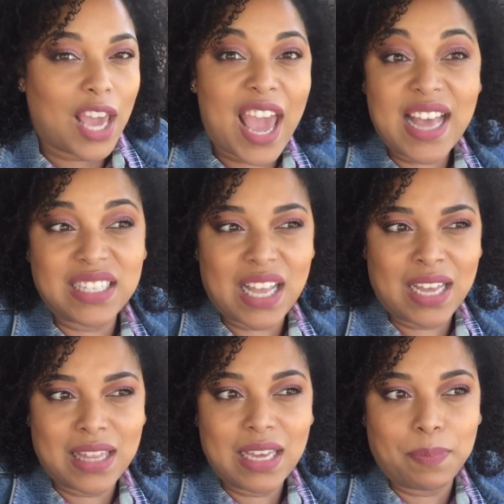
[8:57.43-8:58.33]
It has,
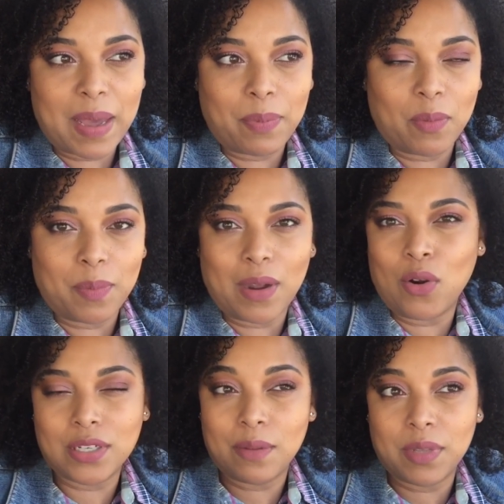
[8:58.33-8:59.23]
I think, pepper
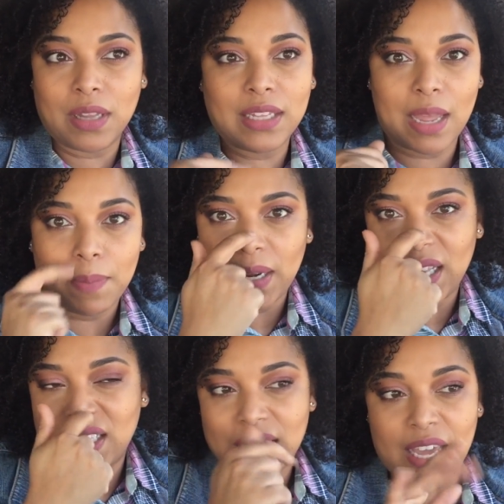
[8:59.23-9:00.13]
or something like that, but
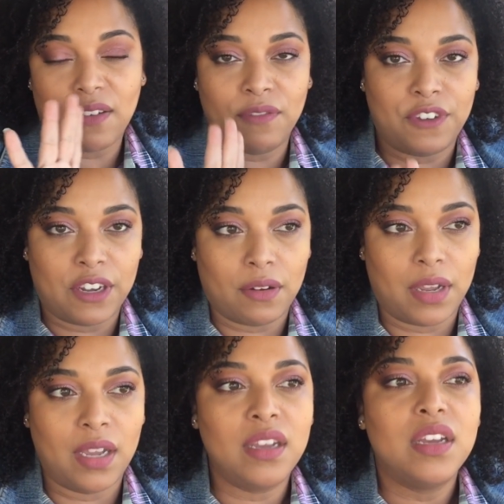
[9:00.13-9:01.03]
it's like
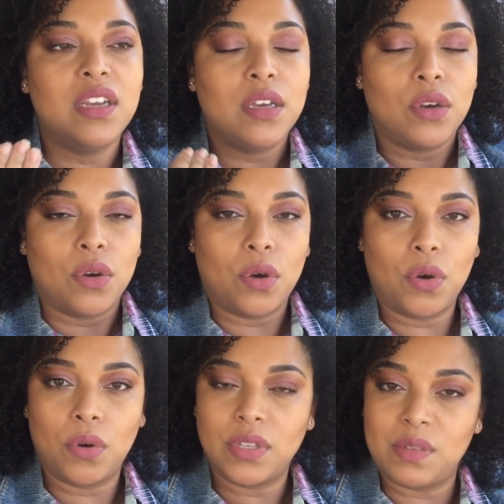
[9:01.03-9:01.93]
very, it